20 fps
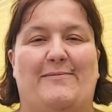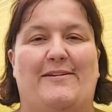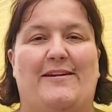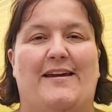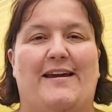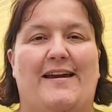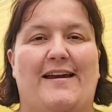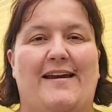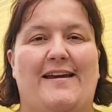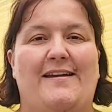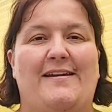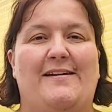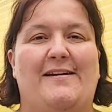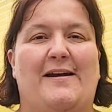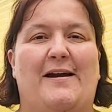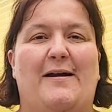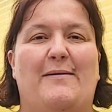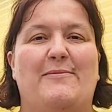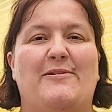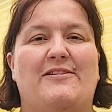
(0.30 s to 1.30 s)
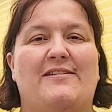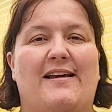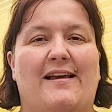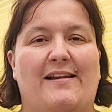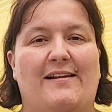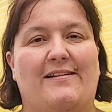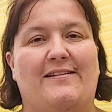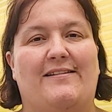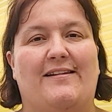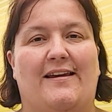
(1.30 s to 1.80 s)
Kay, I'm a
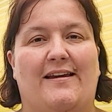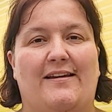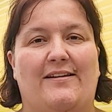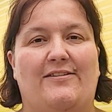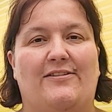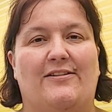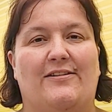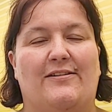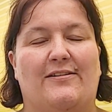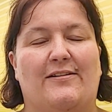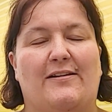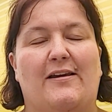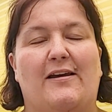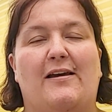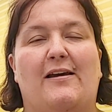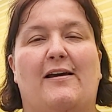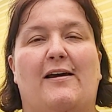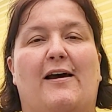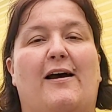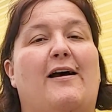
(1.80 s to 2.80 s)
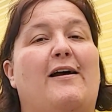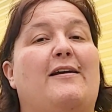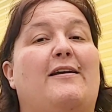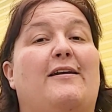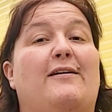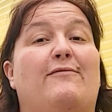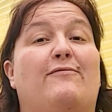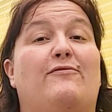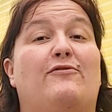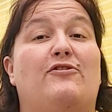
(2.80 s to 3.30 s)
talent agent. I
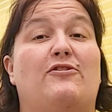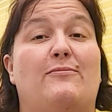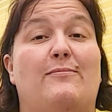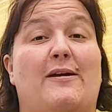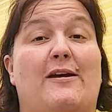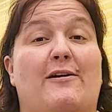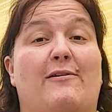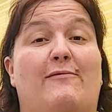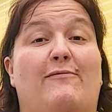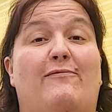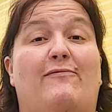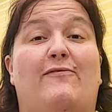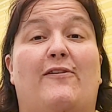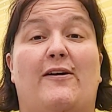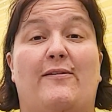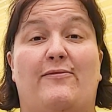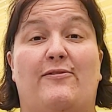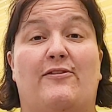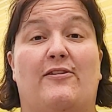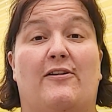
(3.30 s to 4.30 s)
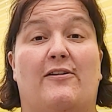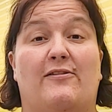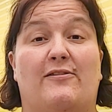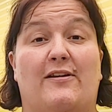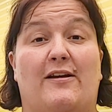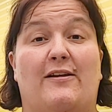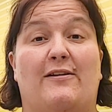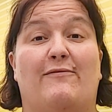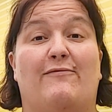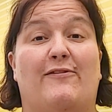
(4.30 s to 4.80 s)
give Gmail five stars
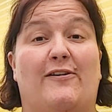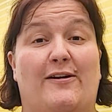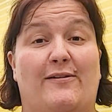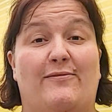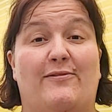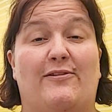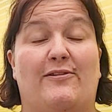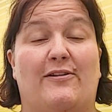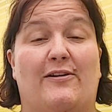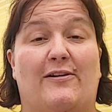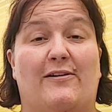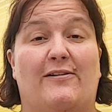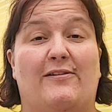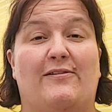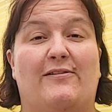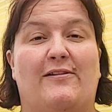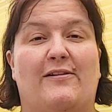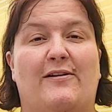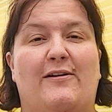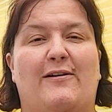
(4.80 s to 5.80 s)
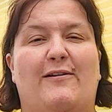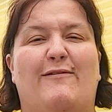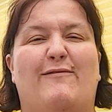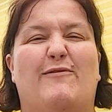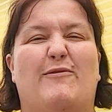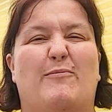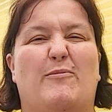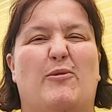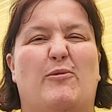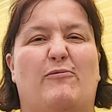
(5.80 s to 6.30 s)
out of five stars. For
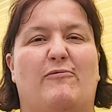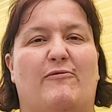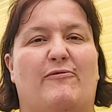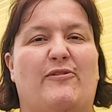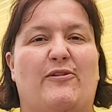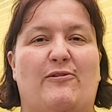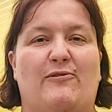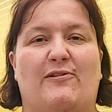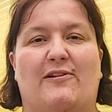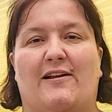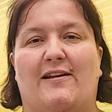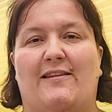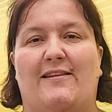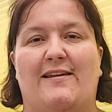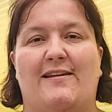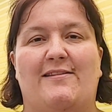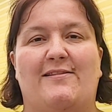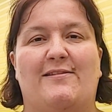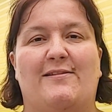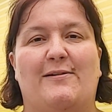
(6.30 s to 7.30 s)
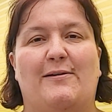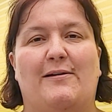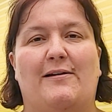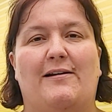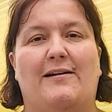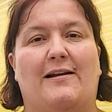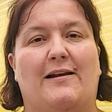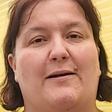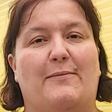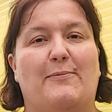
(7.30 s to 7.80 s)
more reviews like this,
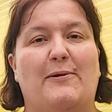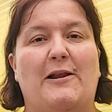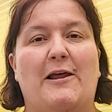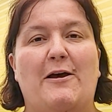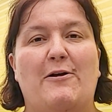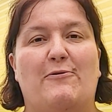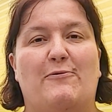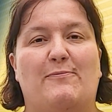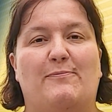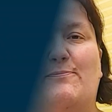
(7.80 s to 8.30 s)
click below.